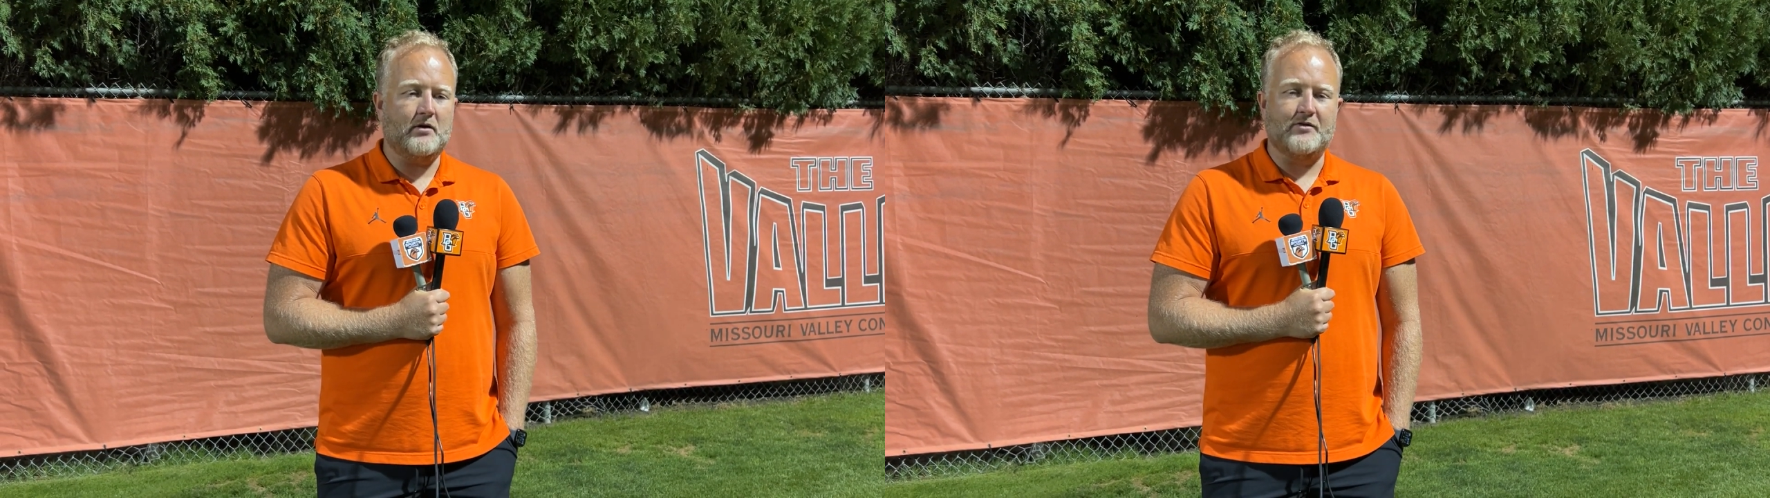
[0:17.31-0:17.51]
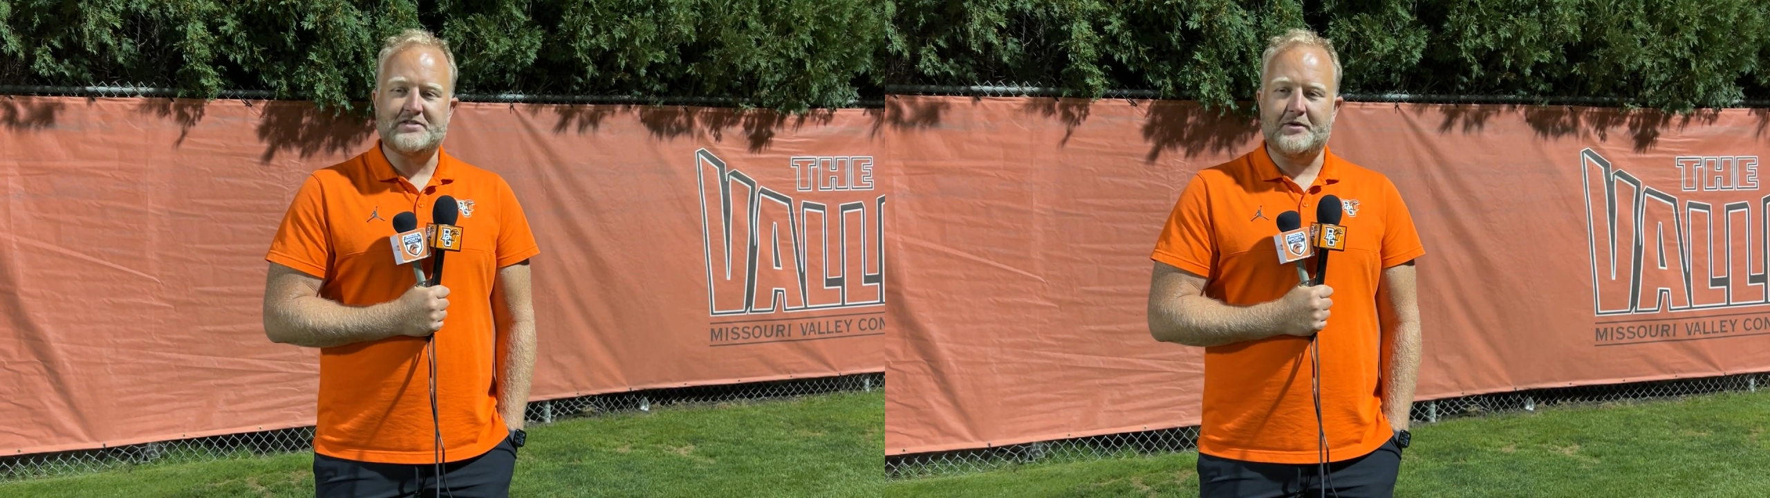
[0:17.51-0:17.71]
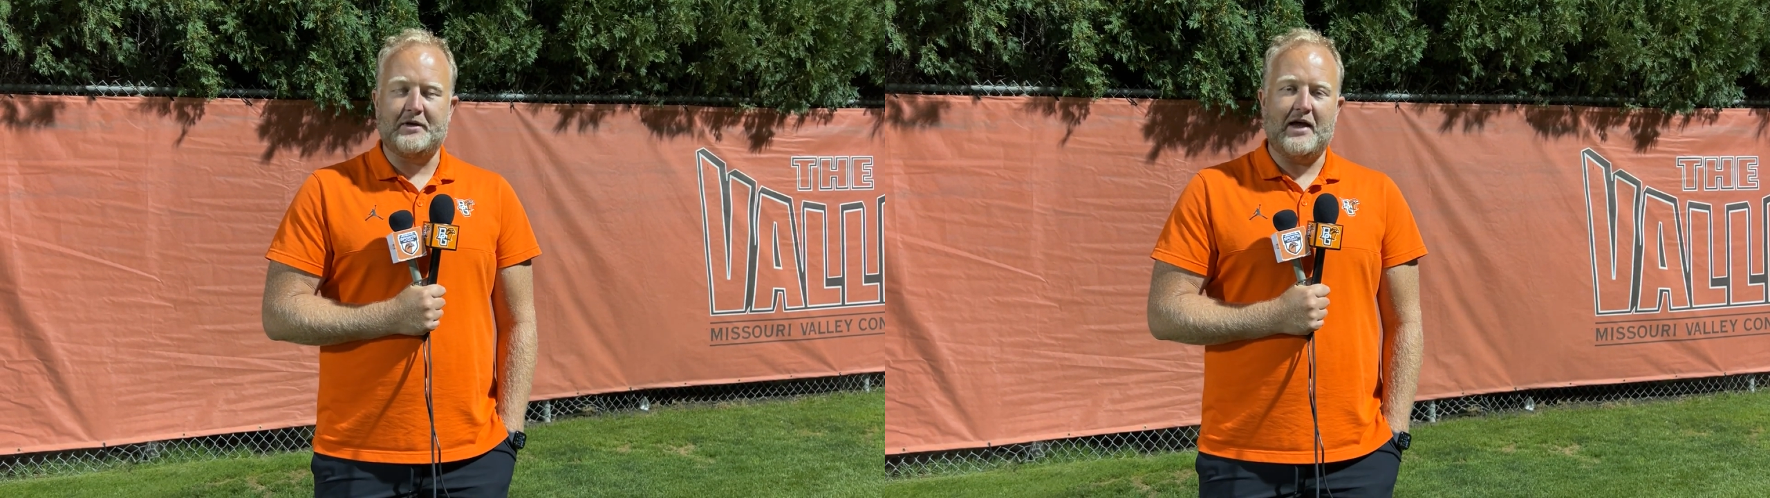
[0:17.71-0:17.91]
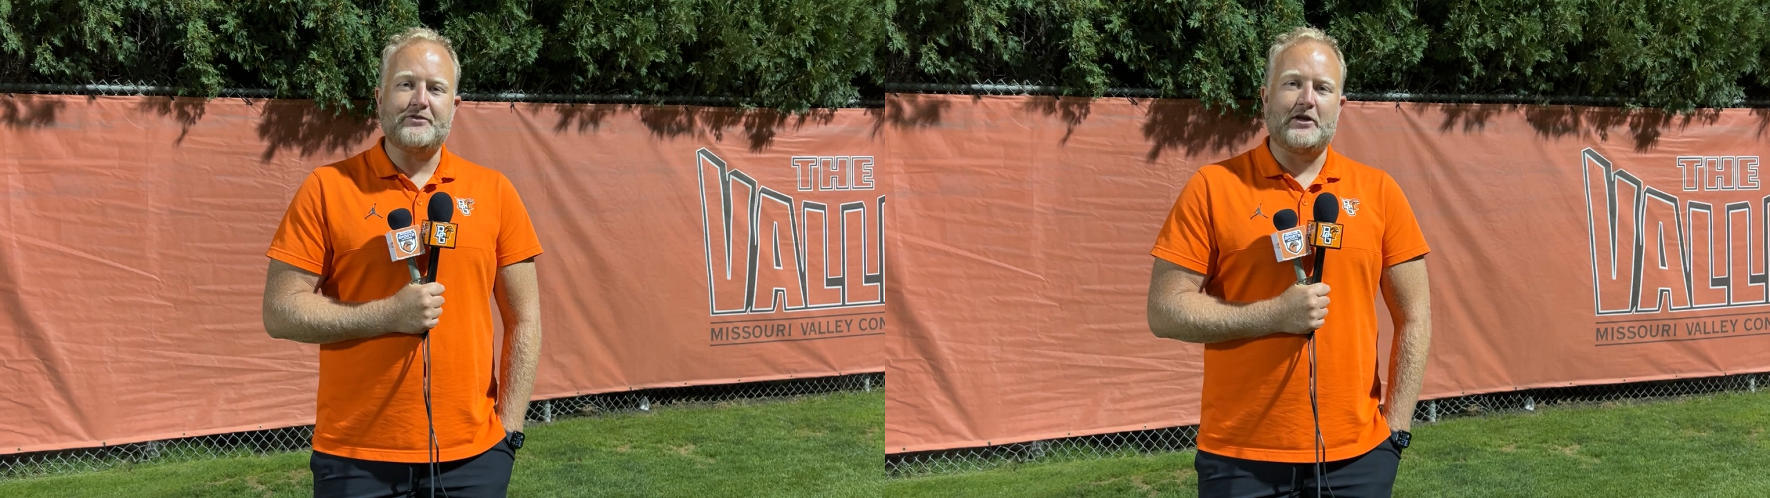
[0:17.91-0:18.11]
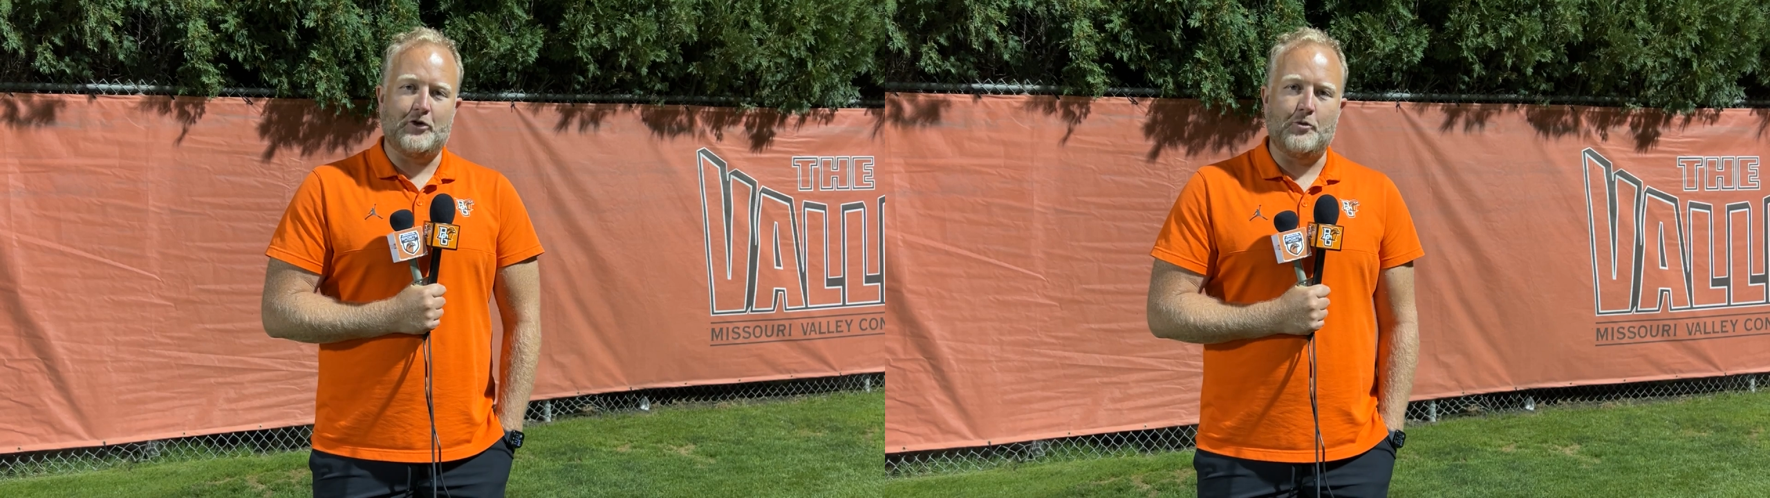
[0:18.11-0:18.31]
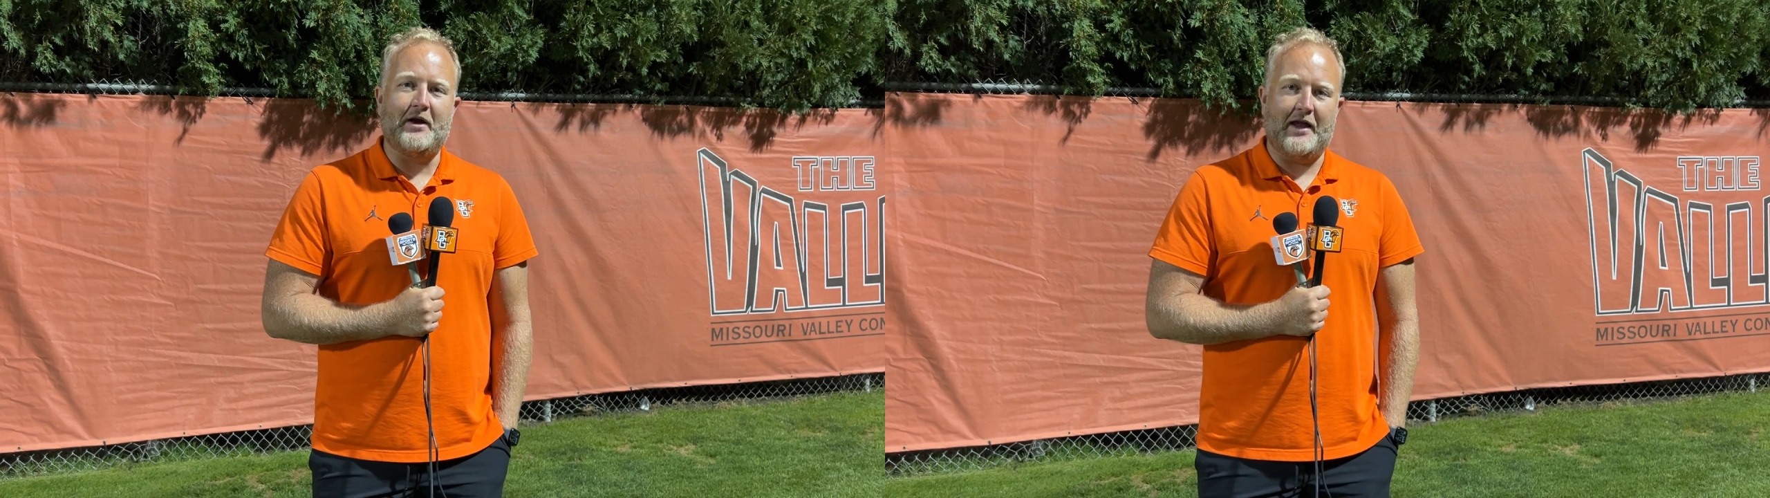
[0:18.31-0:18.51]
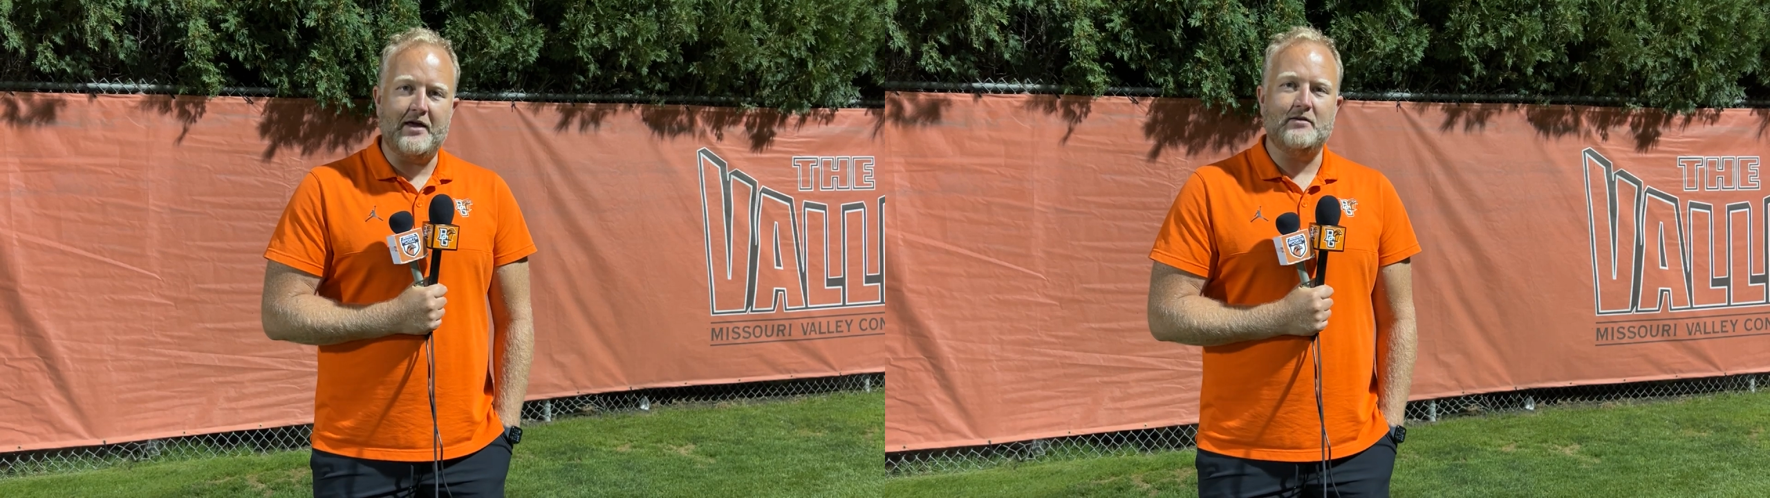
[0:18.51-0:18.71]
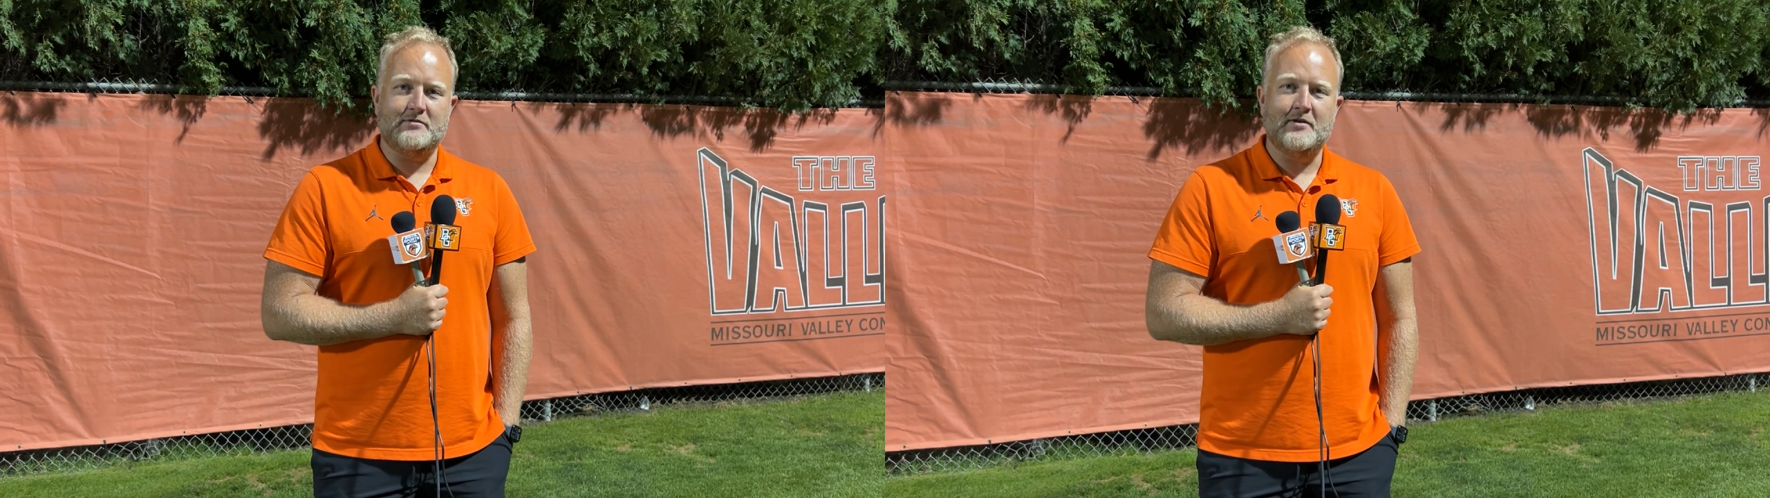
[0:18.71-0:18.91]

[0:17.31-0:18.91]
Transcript: Obviously, we left it a little bit late.